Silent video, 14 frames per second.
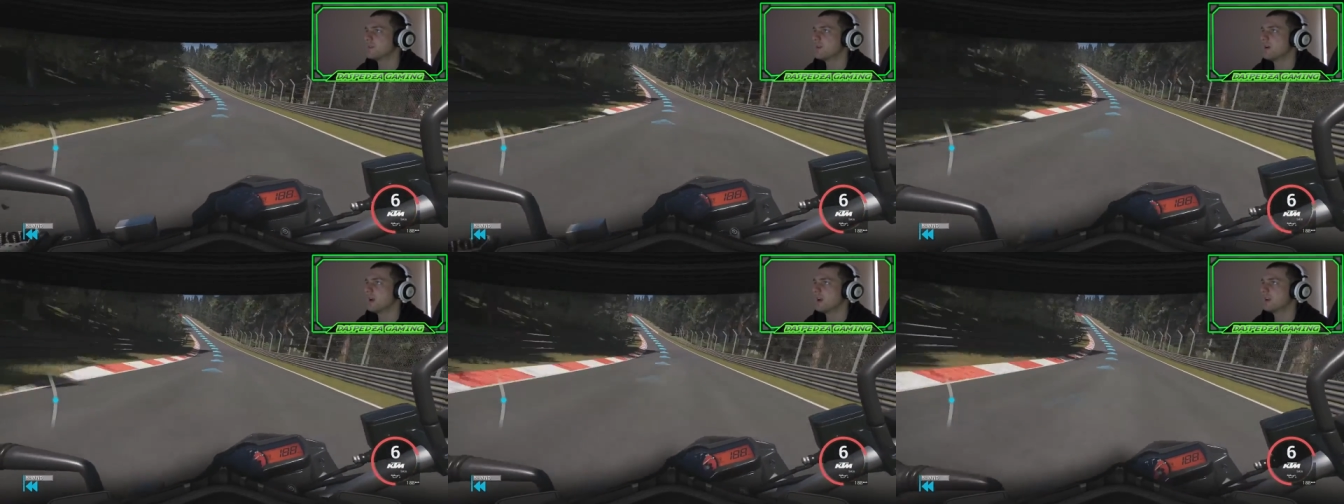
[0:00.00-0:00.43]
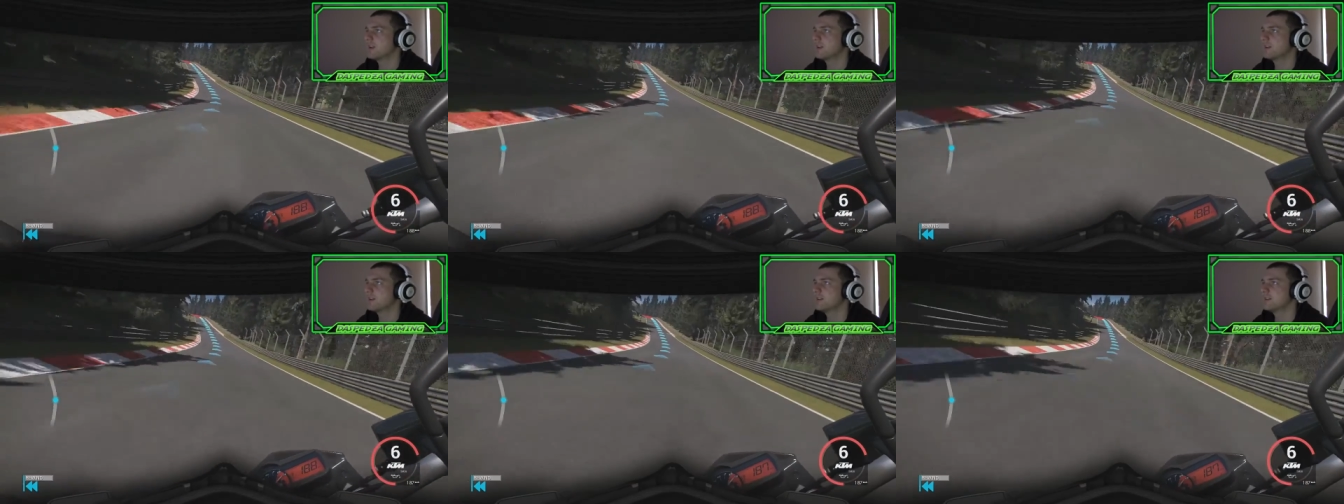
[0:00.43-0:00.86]
bike
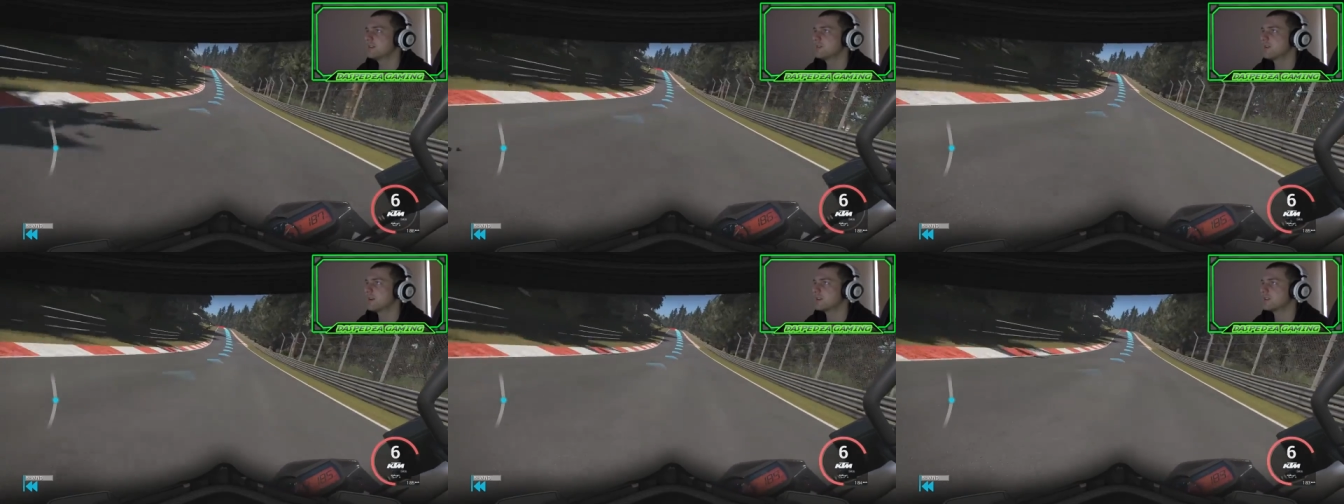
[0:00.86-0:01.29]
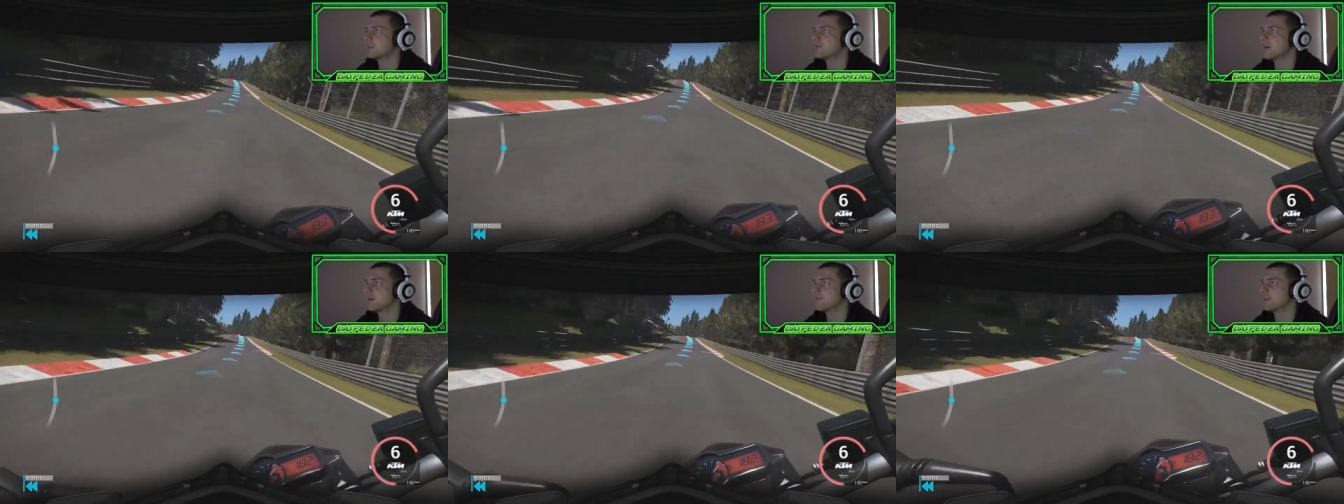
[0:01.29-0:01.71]
to actually
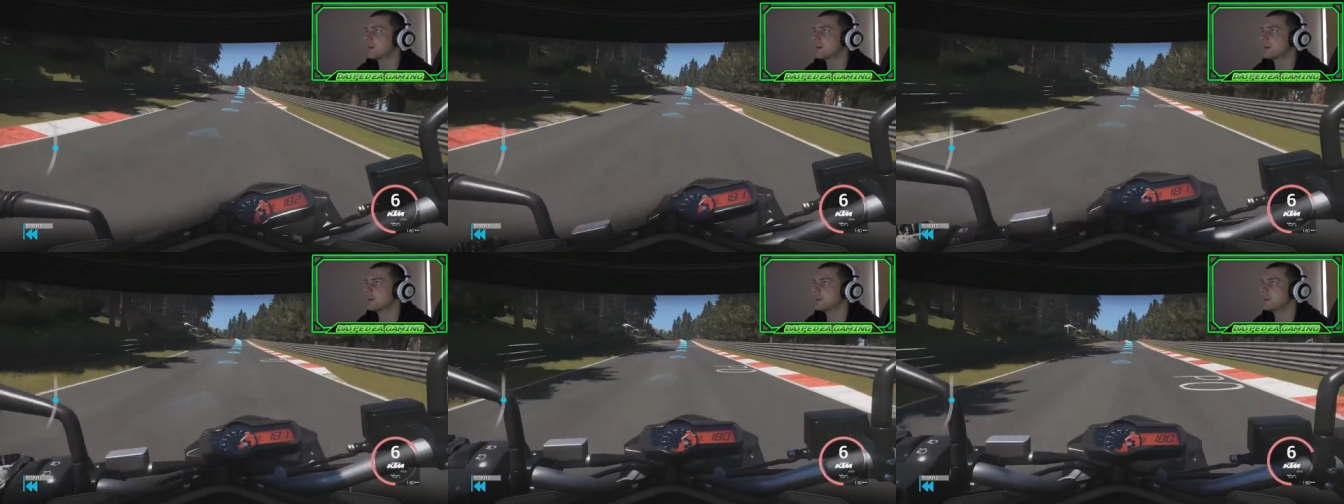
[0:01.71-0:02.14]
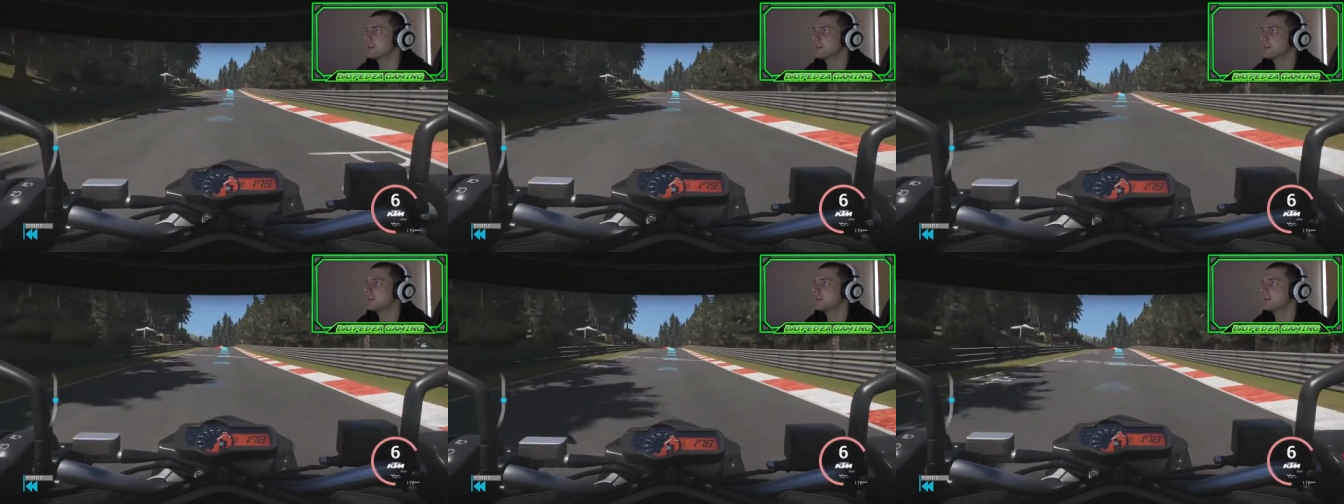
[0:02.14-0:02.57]
run around here.
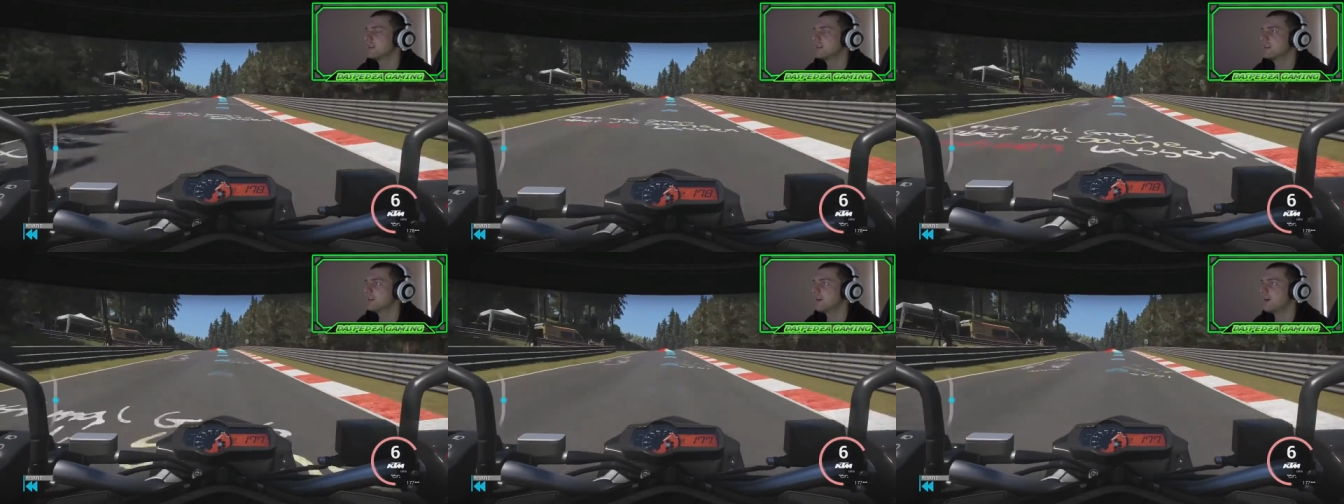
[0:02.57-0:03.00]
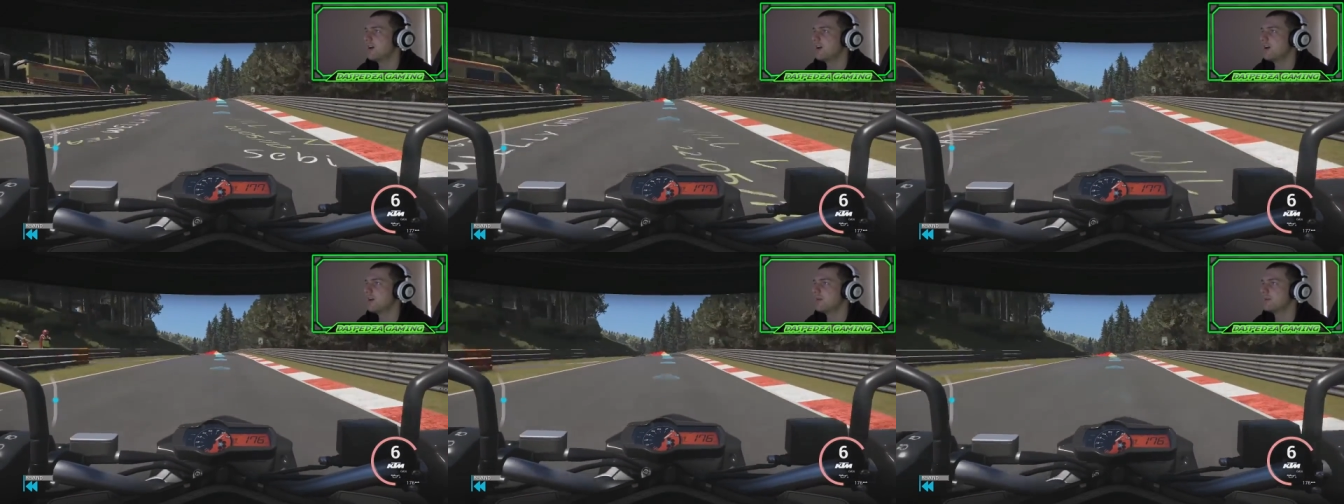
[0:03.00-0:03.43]
I
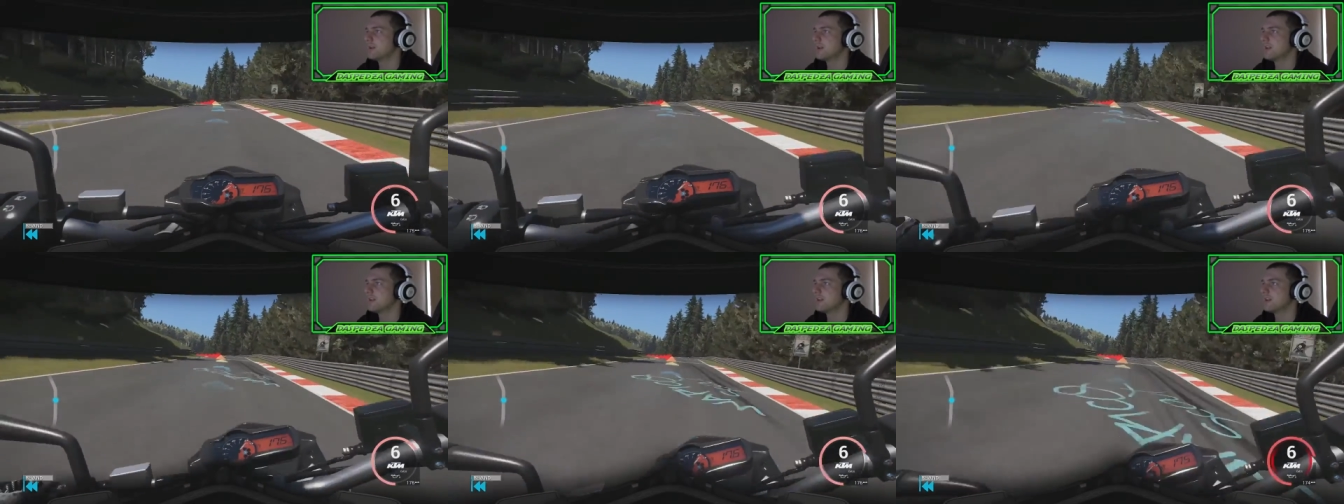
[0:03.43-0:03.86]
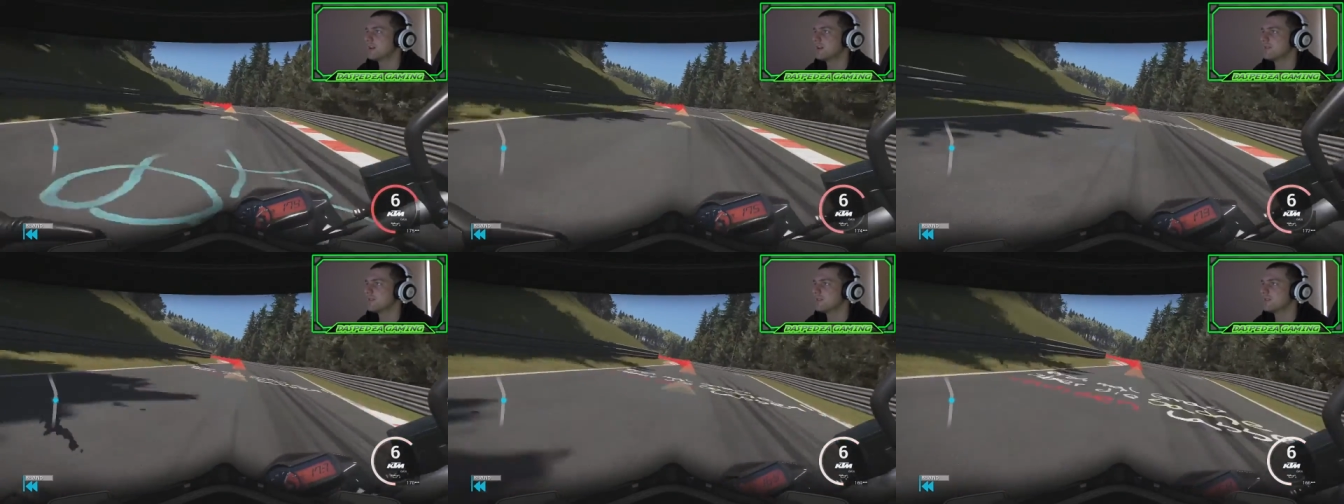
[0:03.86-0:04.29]
hope to hell I don't
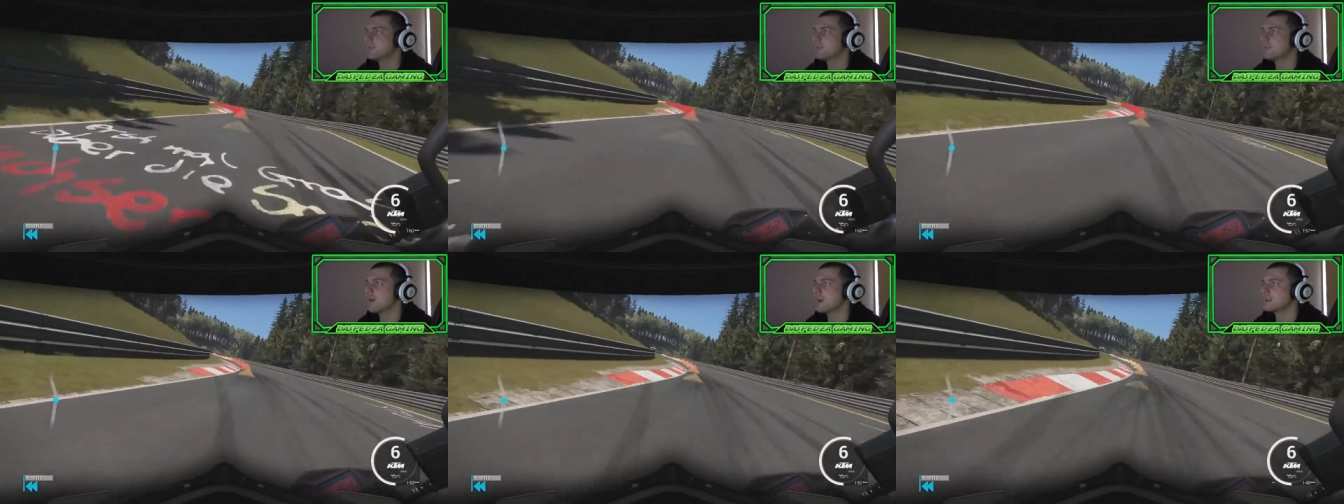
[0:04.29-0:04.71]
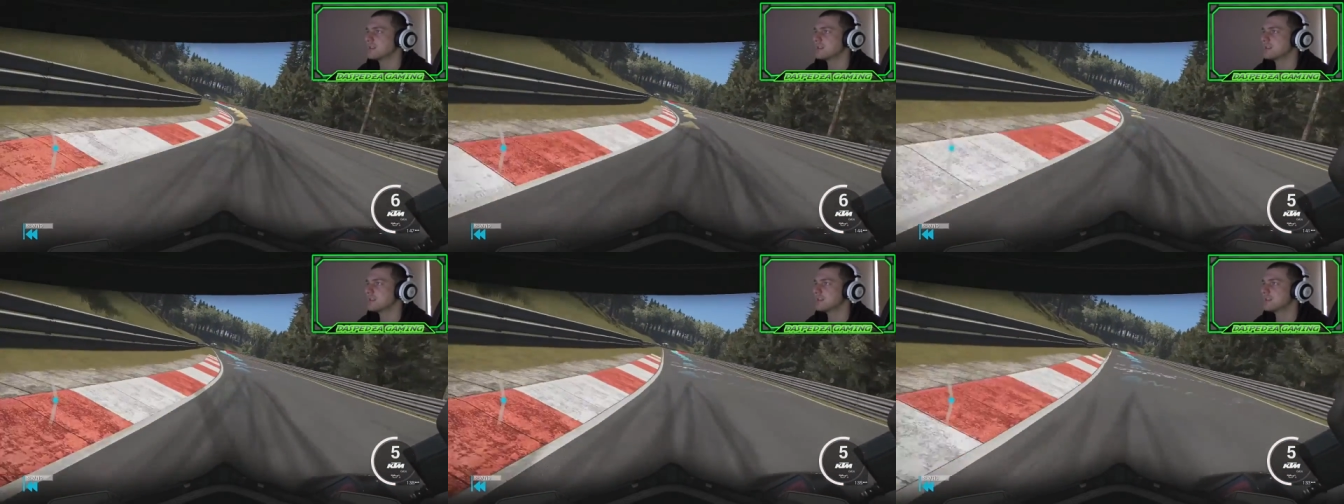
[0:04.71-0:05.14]
have to do a race
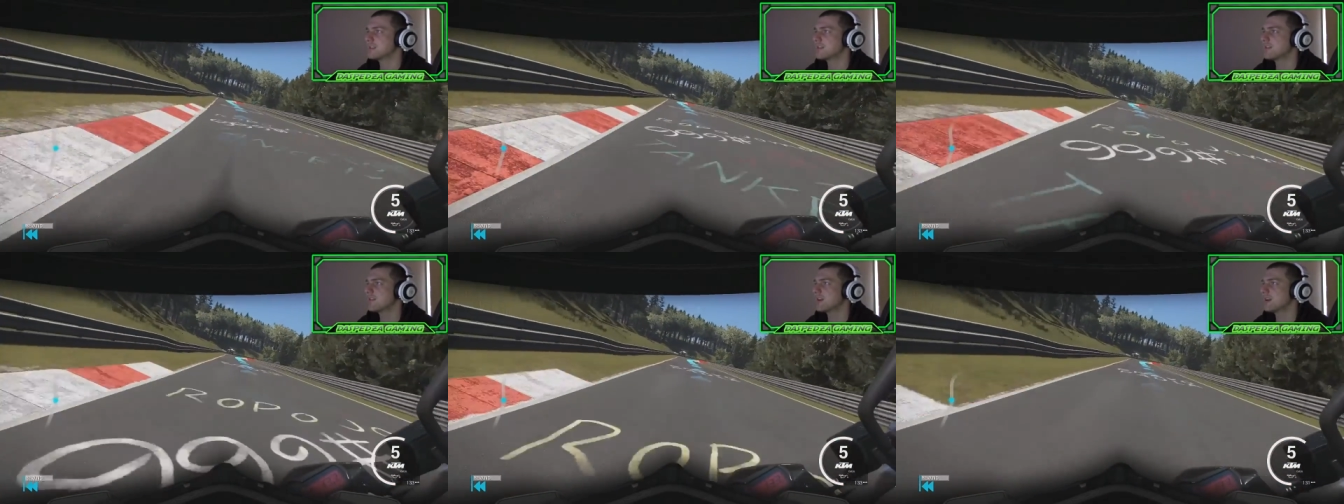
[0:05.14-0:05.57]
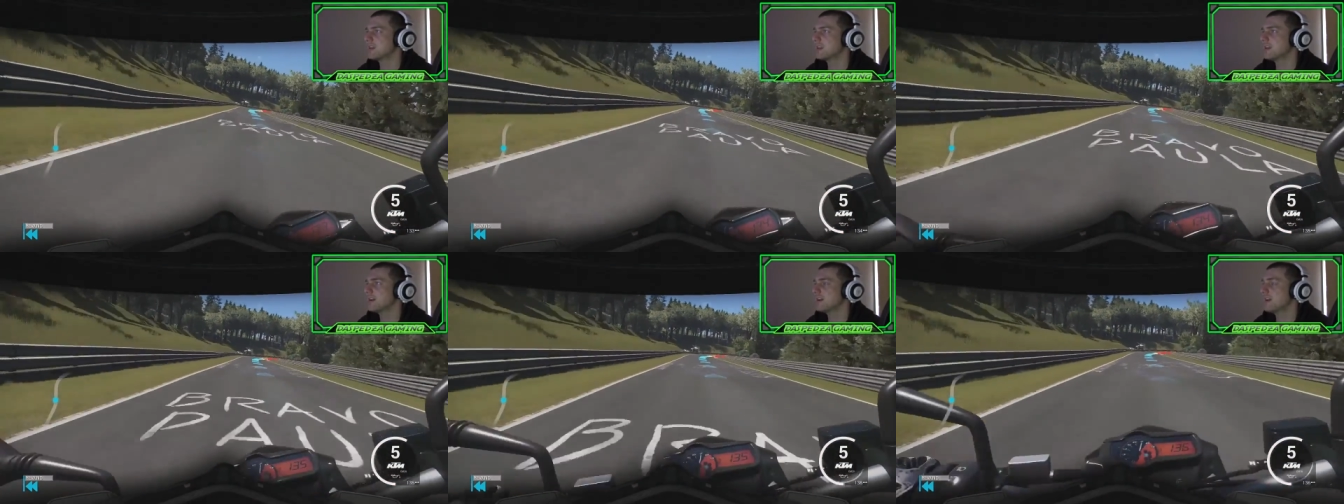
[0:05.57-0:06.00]
on this thing around
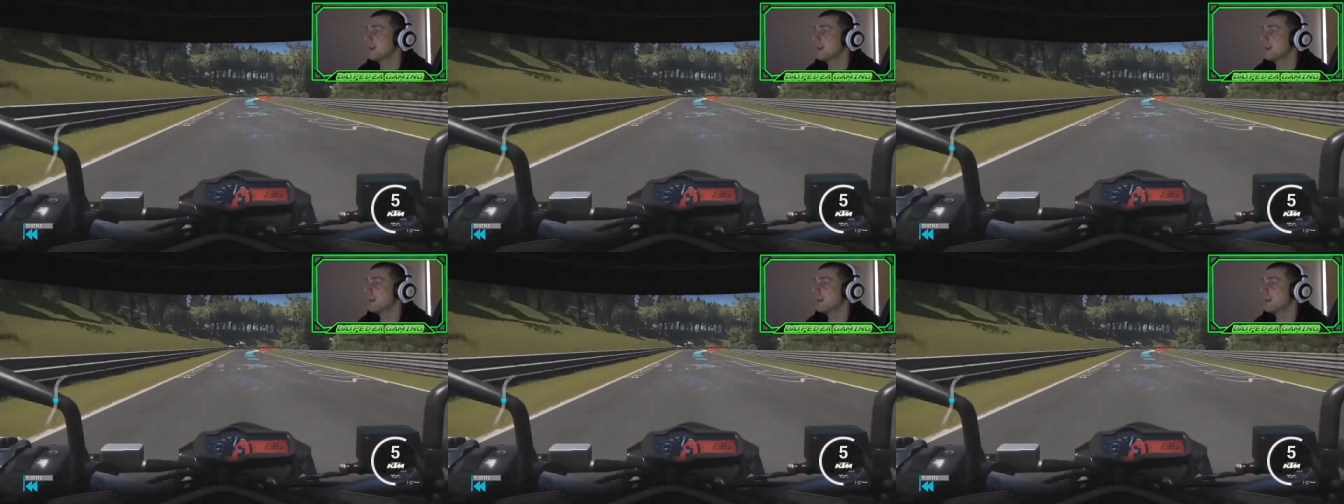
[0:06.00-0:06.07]
here.